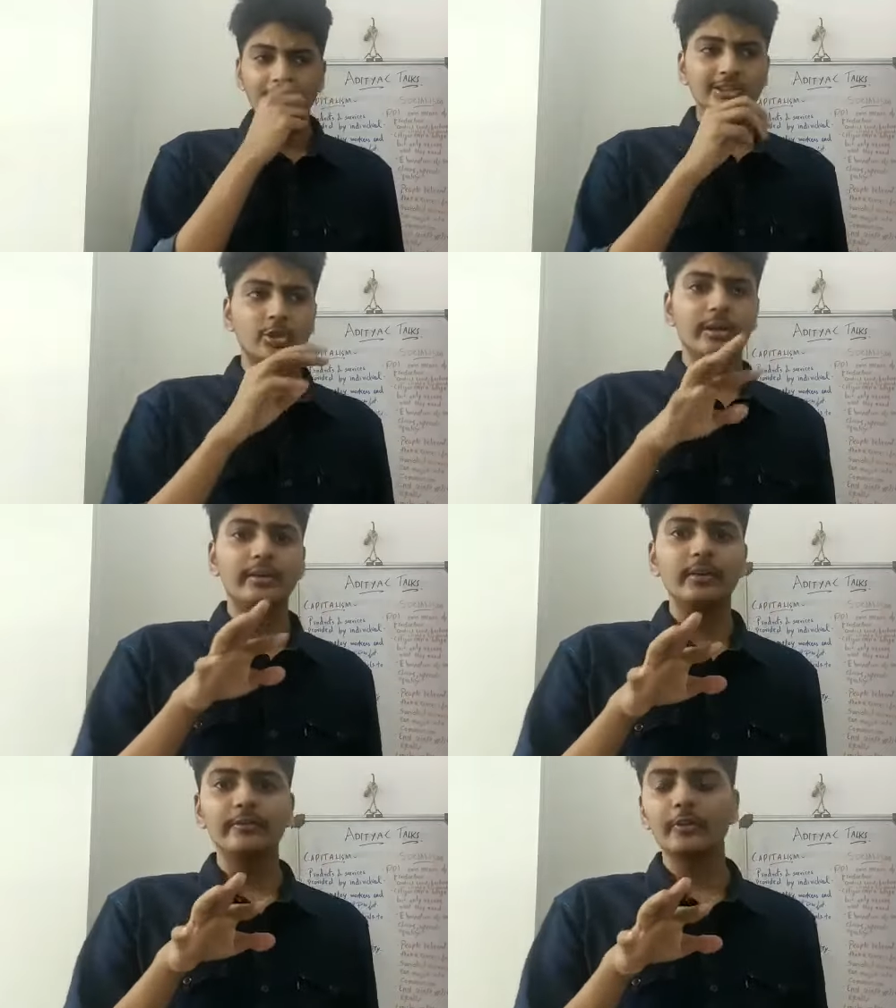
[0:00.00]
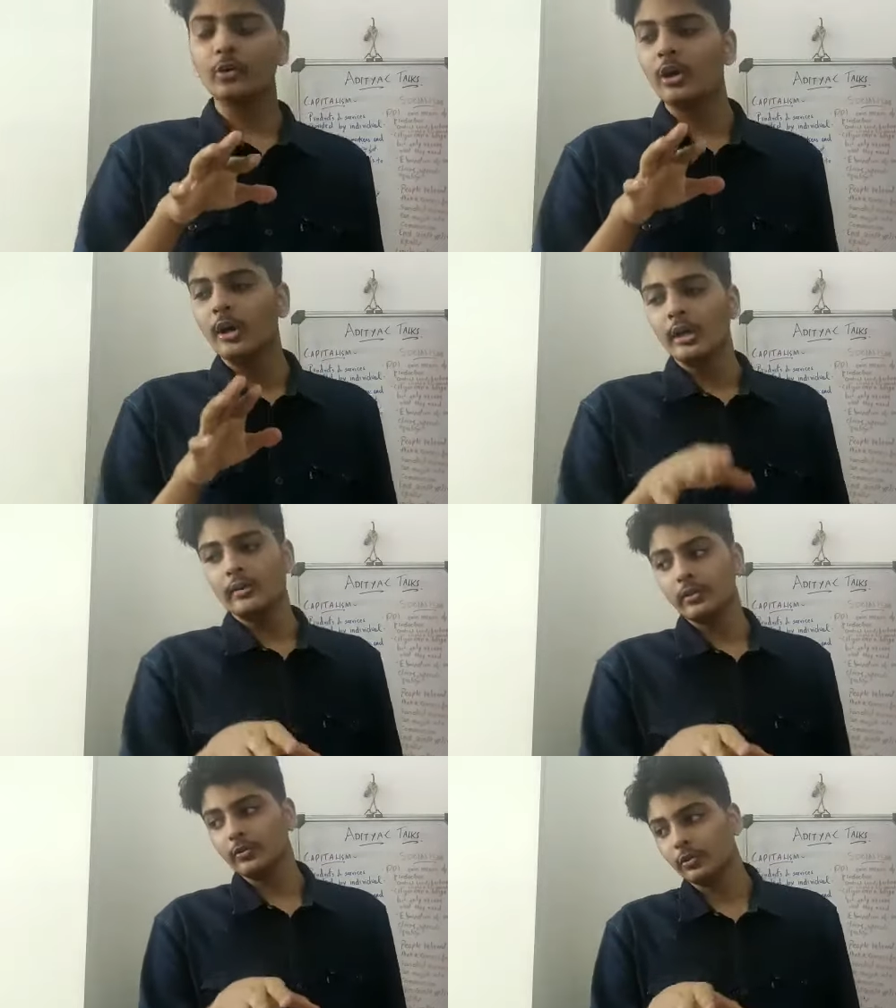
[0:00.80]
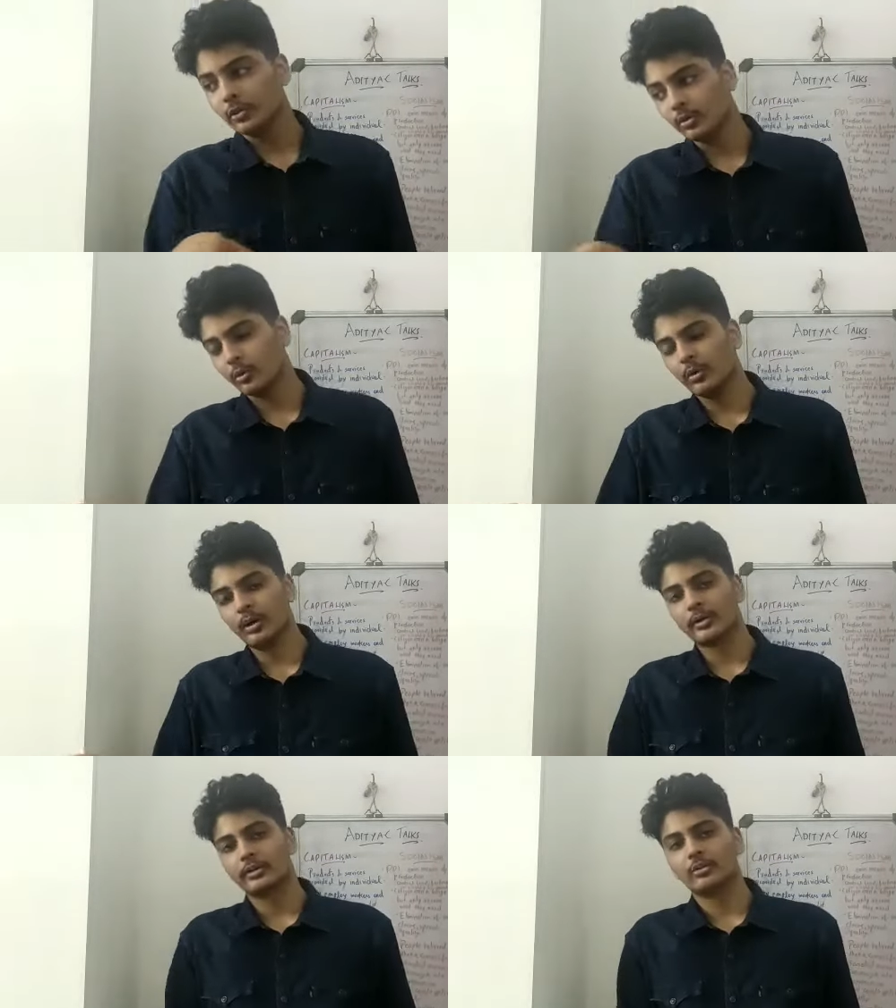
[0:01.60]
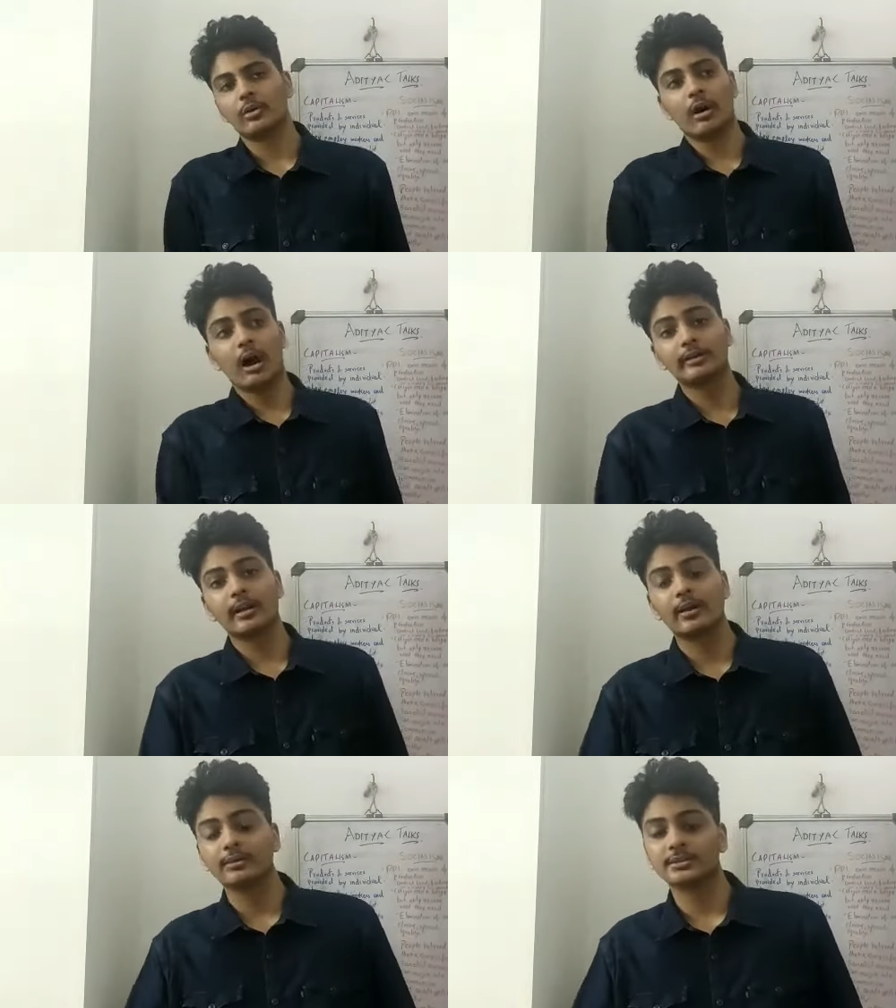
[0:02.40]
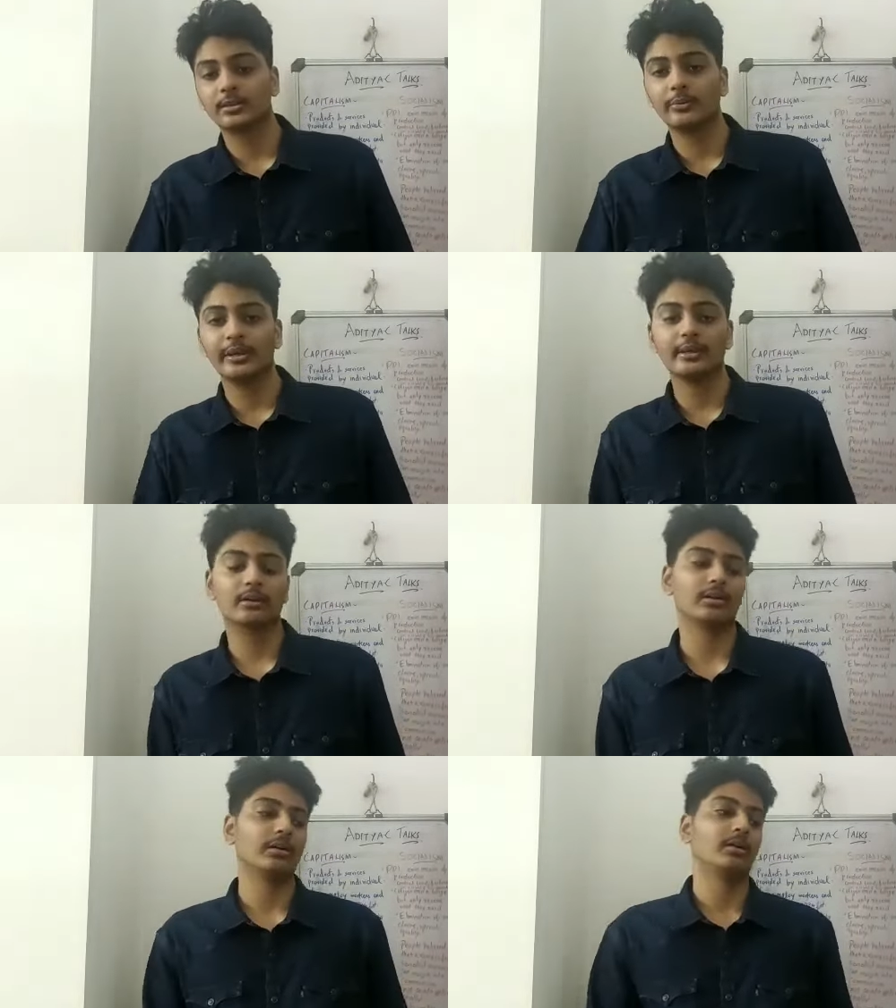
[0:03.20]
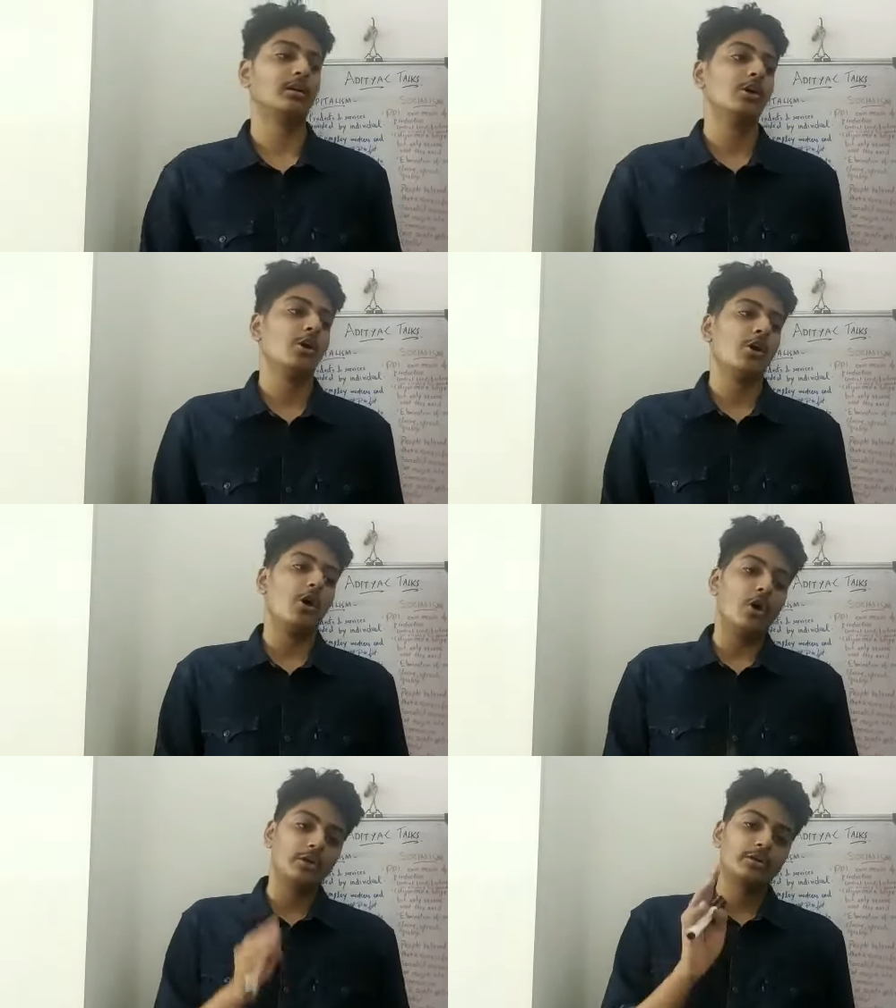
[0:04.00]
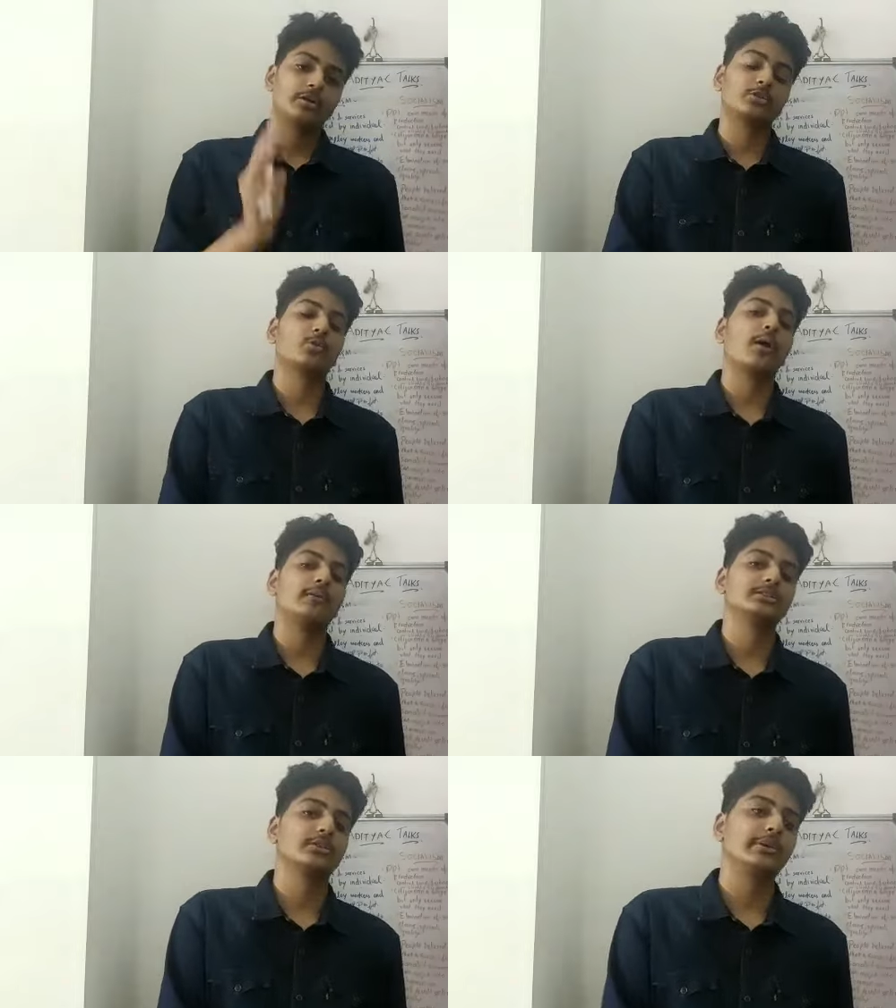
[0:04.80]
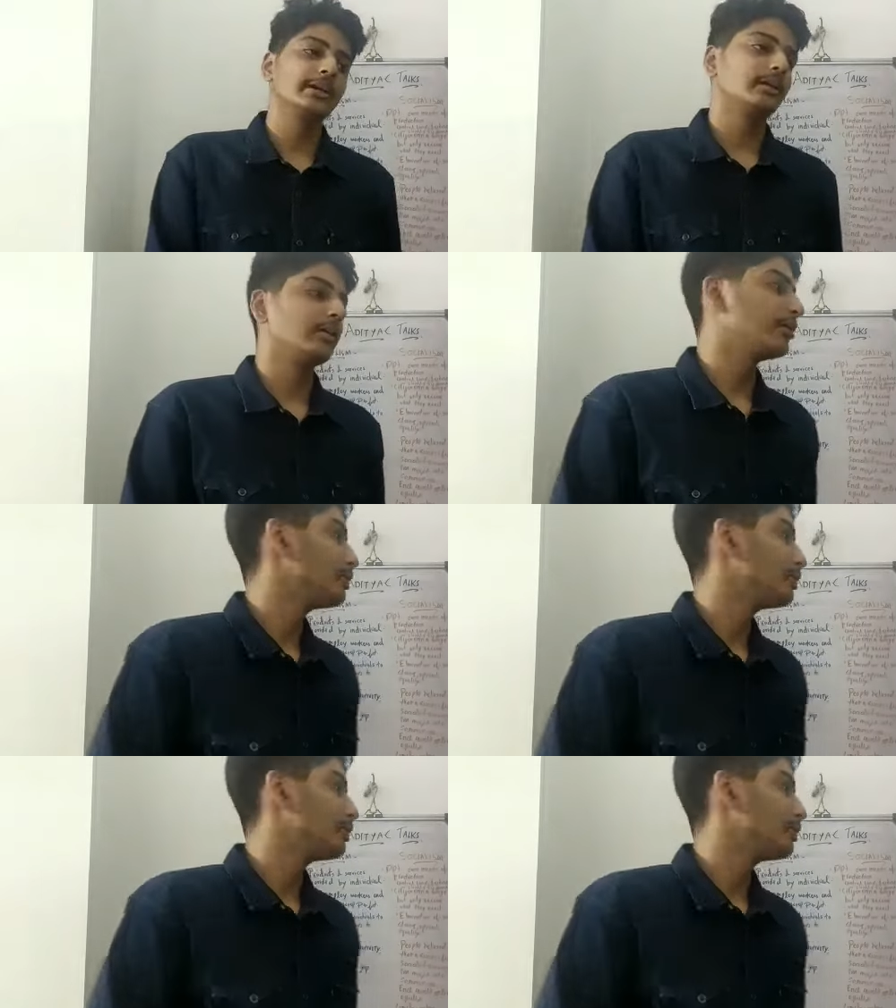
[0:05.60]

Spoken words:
So even if you work 100 hours a week or 2 hours a week,